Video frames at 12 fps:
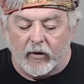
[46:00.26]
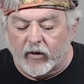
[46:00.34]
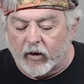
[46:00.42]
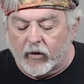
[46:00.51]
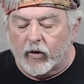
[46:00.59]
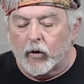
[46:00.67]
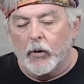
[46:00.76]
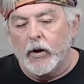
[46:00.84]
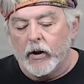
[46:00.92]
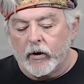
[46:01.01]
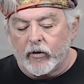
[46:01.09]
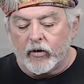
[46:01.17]
sticks and
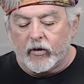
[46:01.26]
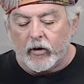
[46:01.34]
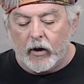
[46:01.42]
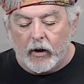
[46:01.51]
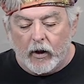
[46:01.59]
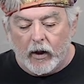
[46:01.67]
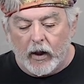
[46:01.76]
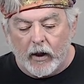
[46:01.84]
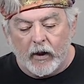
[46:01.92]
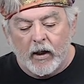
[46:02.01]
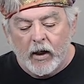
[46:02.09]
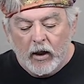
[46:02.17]
twigs.
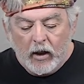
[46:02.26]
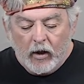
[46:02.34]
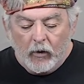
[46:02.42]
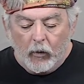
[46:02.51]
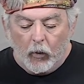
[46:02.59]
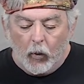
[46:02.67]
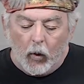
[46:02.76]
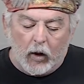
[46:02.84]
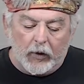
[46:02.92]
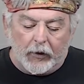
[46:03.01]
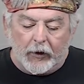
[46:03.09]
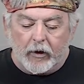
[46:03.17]
One
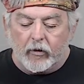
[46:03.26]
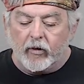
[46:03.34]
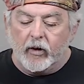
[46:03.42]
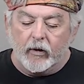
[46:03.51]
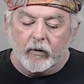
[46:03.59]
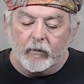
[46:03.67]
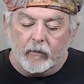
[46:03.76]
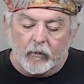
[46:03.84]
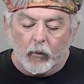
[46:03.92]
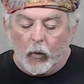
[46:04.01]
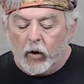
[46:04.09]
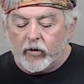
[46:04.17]
of the things that
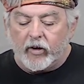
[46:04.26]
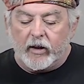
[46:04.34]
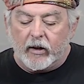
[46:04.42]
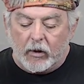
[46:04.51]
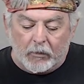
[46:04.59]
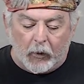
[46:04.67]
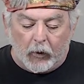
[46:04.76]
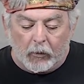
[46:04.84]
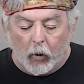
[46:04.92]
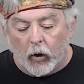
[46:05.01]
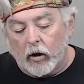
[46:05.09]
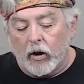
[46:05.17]
once I did put
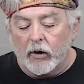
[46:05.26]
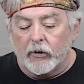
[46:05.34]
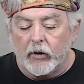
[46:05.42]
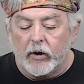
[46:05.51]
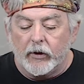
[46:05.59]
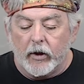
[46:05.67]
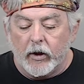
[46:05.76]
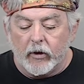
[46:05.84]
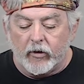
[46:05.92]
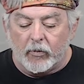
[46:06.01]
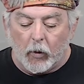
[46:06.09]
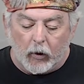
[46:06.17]
more color in
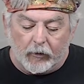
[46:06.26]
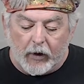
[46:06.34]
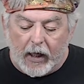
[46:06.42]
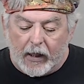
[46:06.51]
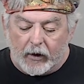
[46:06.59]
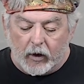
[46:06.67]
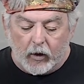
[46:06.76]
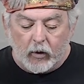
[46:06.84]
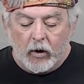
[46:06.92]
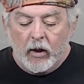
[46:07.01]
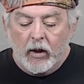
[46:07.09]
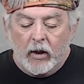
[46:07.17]
this, more
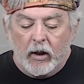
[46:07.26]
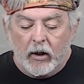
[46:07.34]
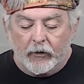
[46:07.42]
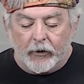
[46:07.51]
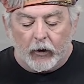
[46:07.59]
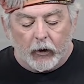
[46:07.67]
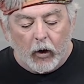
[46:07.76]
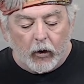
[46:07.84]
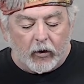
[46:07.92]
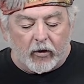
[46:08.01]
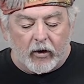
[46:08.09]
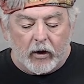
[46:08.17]
value, if you'll
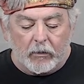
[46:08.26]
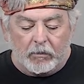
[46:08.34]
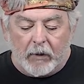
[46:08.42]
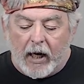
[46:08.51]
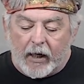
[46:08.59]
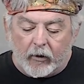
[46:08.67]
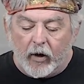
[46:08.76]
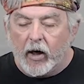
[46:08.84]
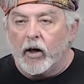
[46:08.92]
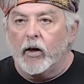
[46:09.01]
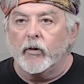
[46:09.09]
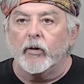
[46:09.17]
notice the
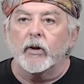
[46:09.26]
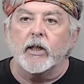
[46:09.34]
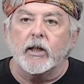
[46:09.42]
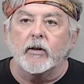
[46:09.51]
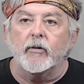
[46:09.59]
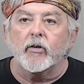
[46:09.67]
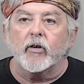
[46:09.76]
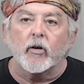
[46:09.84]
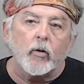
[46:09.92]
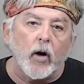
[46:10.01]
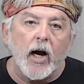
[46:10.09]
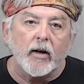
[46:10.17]
background leaves
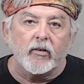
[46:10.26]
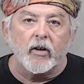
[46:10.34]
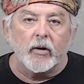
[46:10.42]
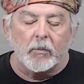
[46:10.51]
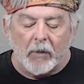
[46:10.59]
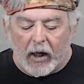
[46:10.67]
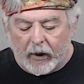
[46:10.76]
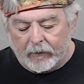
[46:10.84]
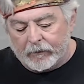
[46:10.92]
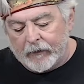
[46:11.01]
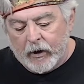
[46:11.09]
and grass at the bottom